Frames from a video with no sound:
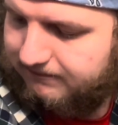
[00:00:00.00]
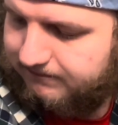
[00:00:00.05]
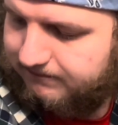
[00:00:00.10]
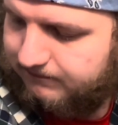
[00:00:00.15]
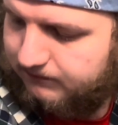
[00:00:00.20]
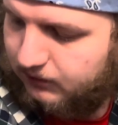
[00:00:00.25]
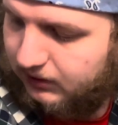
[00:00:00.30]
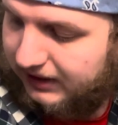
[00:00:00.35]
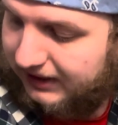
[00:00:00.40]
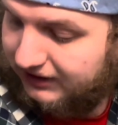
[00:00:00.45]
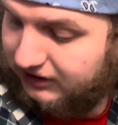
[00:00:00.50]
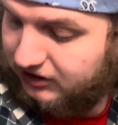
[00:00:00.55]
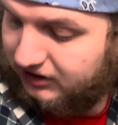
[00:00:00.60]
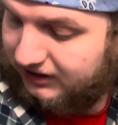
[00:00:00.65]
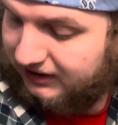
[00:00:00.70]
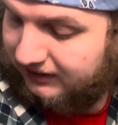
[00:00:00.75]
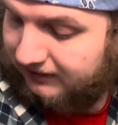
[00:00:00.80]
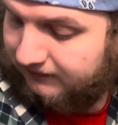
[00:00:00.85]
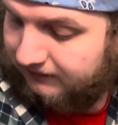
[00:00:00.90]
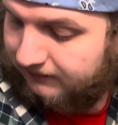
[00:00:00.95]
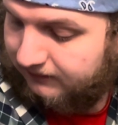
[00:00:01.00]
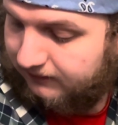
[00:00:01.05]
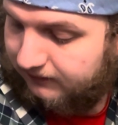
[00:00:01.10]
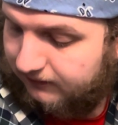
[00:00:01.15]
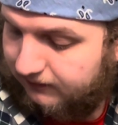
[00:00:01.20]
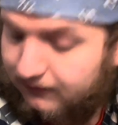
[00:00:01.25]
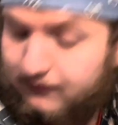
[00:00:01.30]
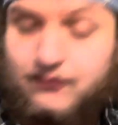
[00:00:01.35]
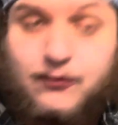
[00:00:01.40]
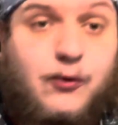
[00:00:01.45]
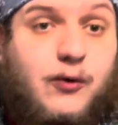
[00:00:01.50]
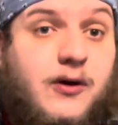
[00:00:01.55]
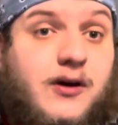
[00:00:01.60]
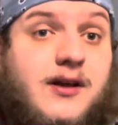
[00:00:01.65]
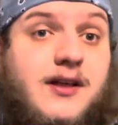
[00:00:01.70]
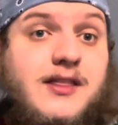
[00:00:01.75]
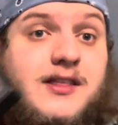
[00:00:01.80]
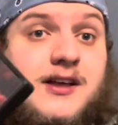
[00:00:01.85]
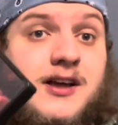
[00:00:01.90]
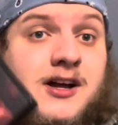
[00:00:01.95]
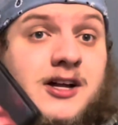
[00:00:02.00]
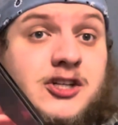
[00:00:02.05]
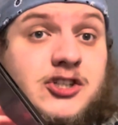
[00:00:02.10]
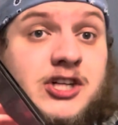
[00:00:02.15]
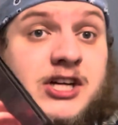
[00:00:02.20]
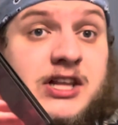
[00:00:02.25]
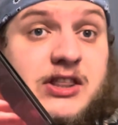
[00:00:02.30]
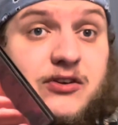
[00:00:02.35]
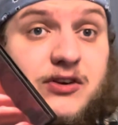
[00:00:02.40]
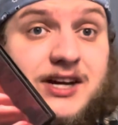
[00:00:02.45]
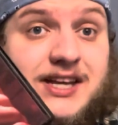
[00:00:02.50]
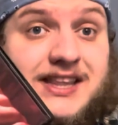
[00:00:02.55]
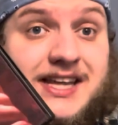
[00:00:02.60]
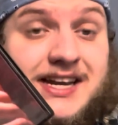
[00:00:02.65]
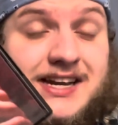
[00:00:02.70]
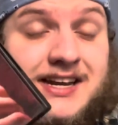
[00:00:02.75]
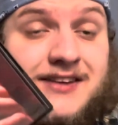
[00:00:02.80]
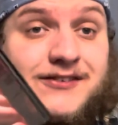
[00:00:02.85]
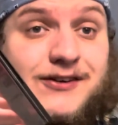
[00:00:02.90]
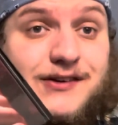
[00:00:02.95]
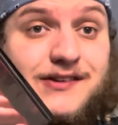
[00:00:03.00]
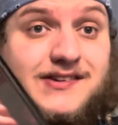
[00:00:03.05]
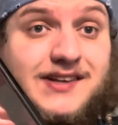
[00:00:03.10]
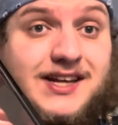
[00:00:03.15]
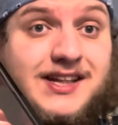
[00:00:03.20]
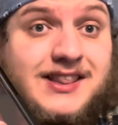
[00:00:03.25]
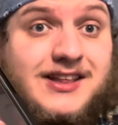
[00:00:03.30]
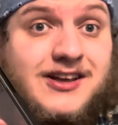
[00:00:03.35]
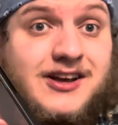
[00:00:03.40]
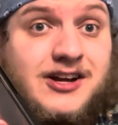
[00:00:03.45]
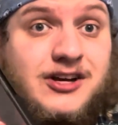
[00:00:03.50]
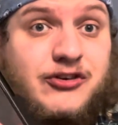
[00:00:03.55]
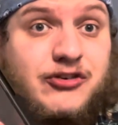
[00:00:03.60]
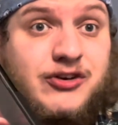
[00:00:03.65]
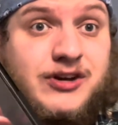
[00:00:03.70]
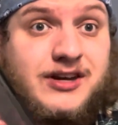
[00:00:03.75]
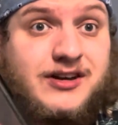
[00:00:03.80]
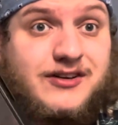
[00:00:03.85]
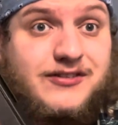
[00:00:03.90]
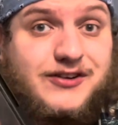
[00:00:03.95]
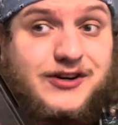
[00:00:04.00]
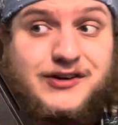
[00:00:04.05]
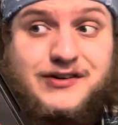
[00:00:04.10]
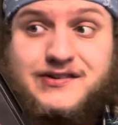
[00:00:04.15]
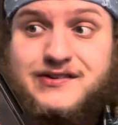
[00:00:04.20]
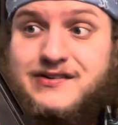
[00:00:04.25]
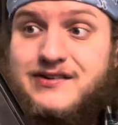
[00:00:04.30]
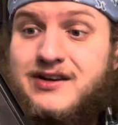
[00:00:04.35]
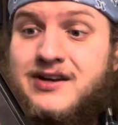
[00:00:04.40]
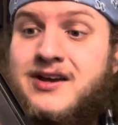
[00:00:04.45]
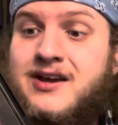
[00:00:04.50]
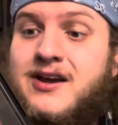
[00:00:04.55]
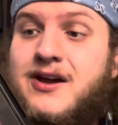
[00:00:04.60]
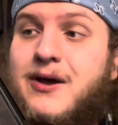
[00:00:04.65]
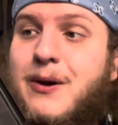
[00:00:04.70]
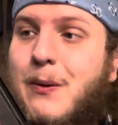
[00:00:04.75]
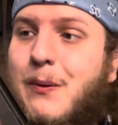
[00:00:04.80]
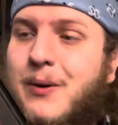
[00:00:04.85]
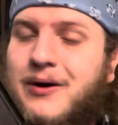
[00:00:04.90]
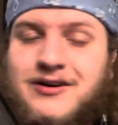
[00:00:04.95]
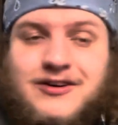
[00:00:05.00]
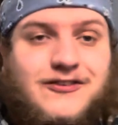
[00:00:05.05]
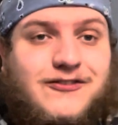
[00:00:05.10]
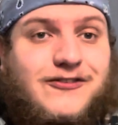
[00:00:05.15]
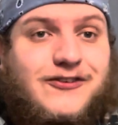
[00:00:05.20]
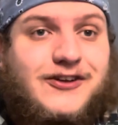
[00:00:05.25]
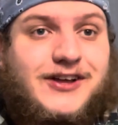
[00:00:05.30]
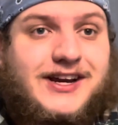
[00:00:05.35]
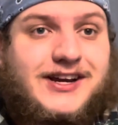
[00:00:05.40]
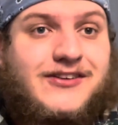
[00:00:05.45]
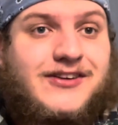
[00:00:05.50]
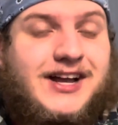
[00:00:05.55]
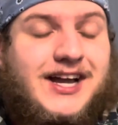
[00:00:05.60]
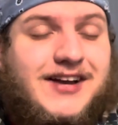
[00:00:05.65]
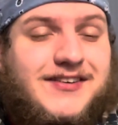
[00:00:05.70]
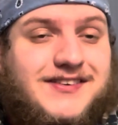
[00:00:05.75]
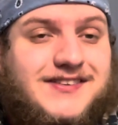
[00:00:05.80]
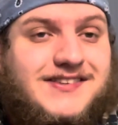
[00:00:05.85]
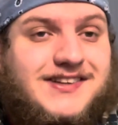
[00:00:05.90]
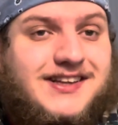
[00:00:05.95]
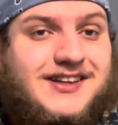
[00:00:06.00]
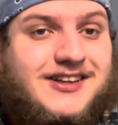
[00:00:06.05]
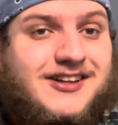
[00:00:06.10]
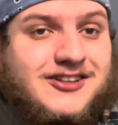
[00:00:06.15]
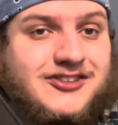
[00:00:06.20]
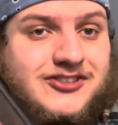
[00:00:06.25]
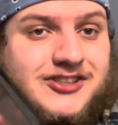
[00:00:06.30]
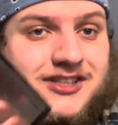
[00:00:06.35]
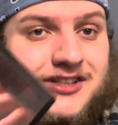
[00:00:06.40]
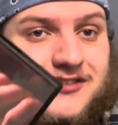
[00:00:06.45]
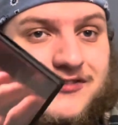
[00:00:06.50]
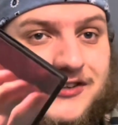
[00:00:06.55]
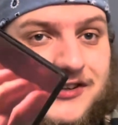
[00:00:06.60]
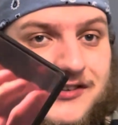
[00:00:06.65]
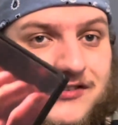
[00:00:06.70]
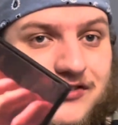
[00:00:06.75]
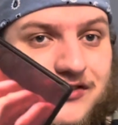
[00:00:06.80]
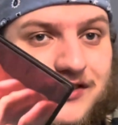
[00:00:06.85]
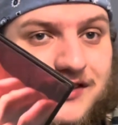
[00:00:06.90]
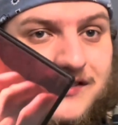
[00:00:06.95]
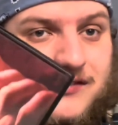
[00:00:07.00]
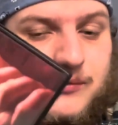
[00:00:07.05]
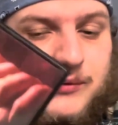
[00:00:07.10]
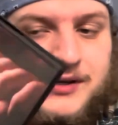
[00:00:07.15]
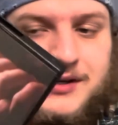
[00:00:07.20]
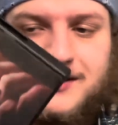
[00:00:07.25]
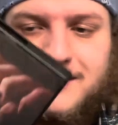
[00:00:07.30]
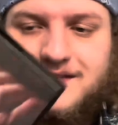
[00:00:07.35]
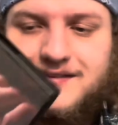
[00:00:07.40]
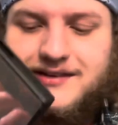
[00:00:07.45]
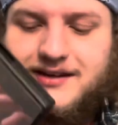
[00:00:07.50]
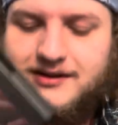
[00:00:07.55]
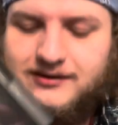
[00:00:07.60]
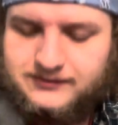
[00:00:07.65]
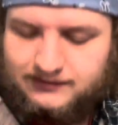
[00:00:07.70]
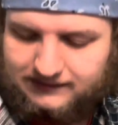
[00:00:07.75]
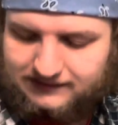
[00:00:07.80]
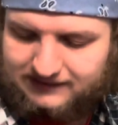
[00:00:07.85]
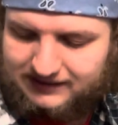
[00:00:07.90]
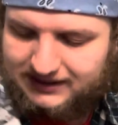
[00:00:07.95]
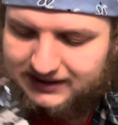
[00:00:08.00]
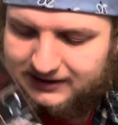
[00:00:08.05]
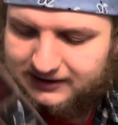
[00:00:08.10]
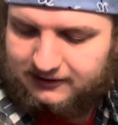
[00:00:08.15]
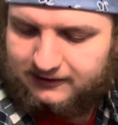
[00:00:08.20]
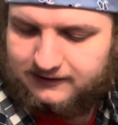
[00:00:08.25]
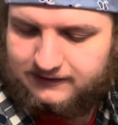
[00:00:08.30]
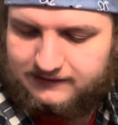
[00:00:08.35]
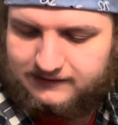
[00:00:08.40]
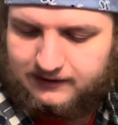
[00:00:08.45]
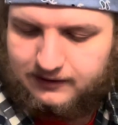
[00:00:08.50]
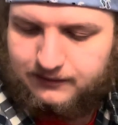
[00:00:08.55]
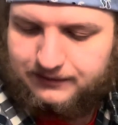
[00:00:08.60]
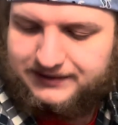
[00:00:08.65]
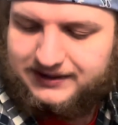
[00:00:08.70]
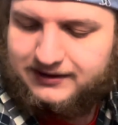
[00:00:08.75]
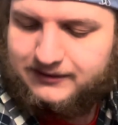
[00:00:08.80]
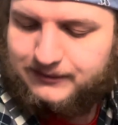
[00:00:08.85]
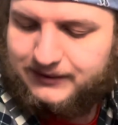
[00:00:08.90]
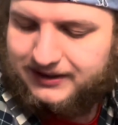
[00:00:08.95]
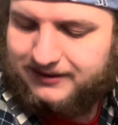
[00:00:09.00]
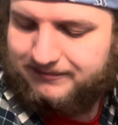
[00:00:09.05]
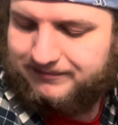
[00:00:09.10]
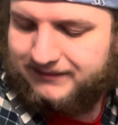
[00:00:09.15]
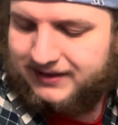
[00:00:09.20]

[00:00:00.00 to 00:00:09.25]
Well, actually, for The Conjuring 3, they never said the Conjuring universe. Wonderful. I don't have to say the Conjuring universe for this one because they don't stay here. So, you know what?